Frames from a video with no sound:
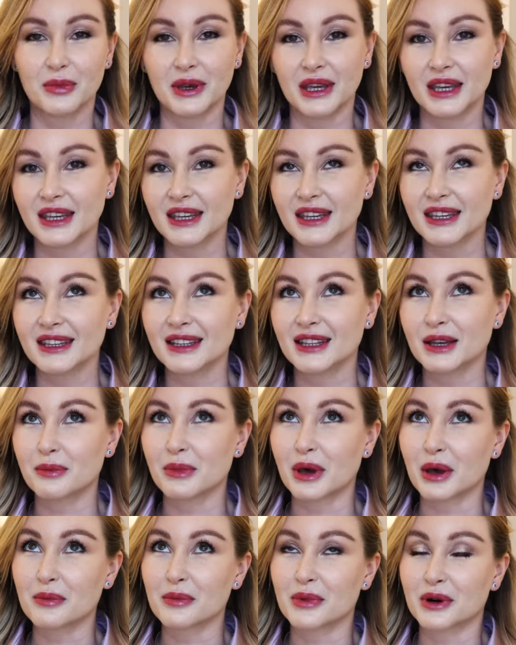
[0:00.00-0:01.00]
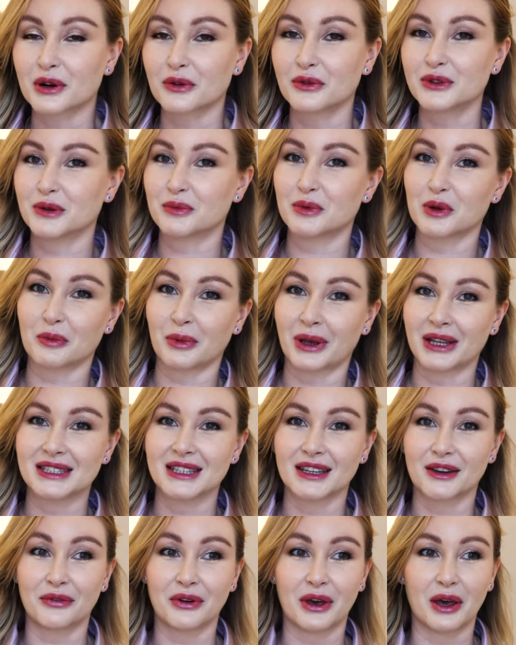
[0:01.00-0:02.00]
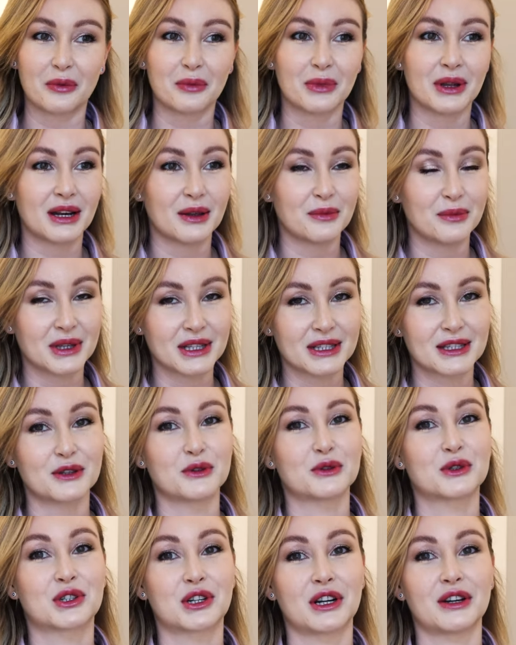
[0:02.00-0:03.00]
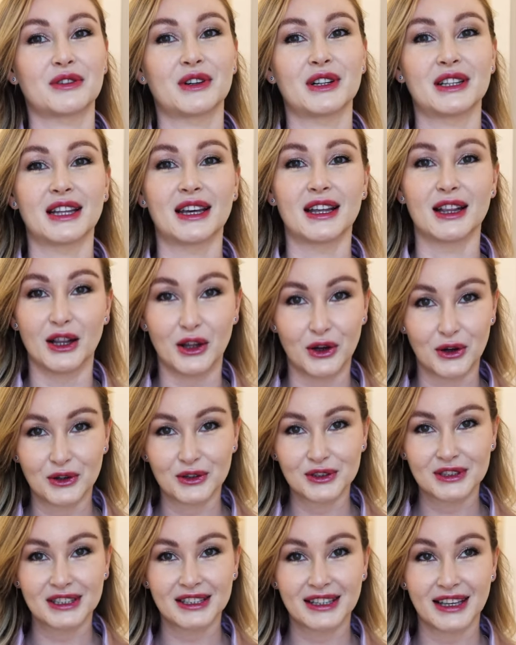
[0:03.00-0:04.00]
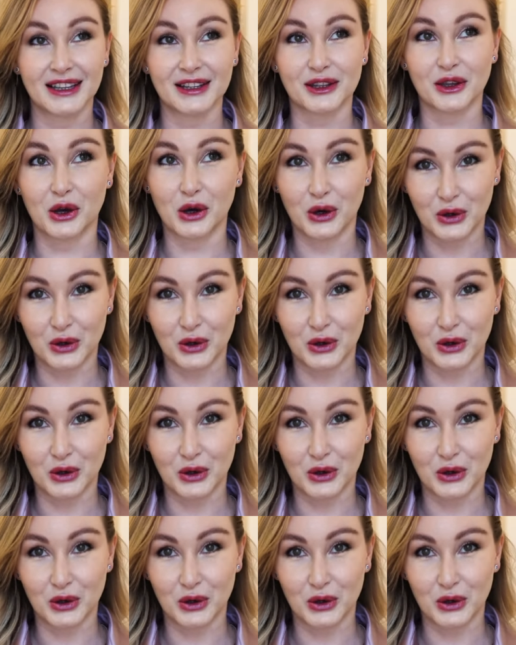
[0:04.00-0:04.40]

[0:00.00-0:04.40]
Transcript: being a member of diplomatic family means you travel a lot and